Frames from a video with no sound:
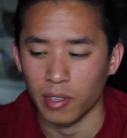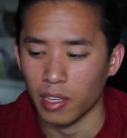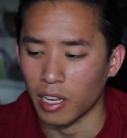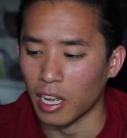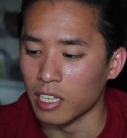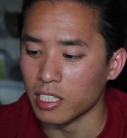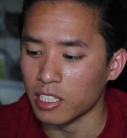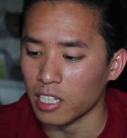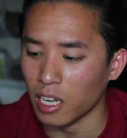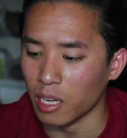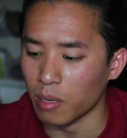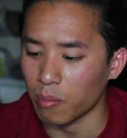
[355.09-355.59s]

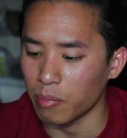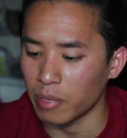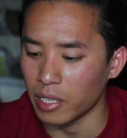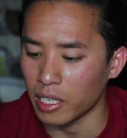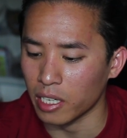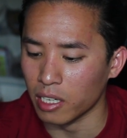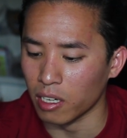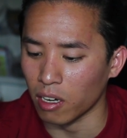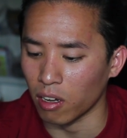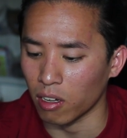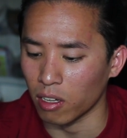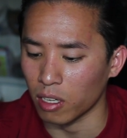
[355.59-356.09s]
That's like
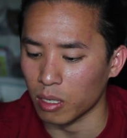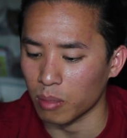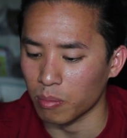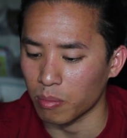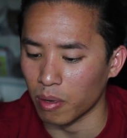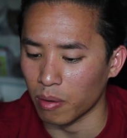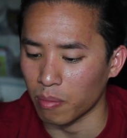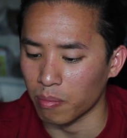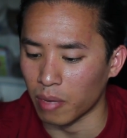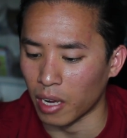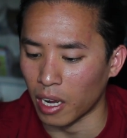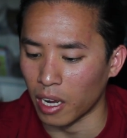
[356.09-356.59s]
me
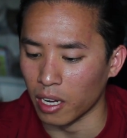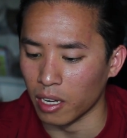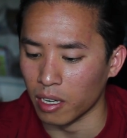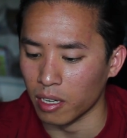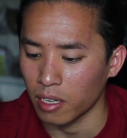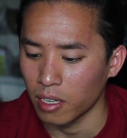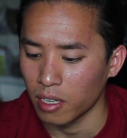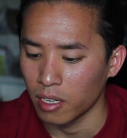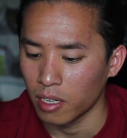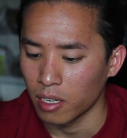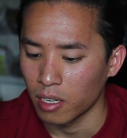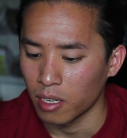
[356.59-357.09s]
calling my
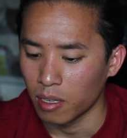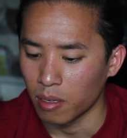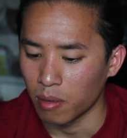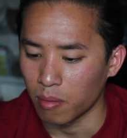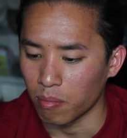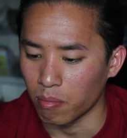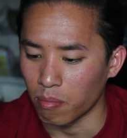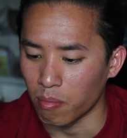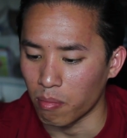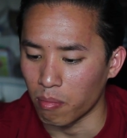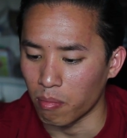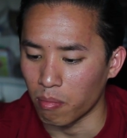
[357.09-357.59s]

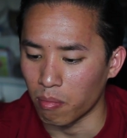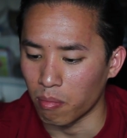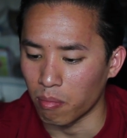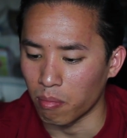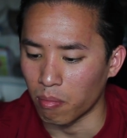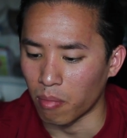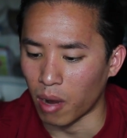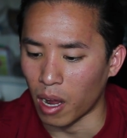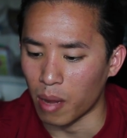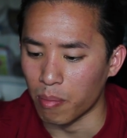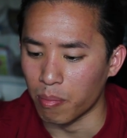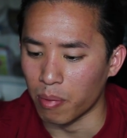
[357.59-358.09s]

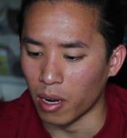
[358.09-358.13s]
my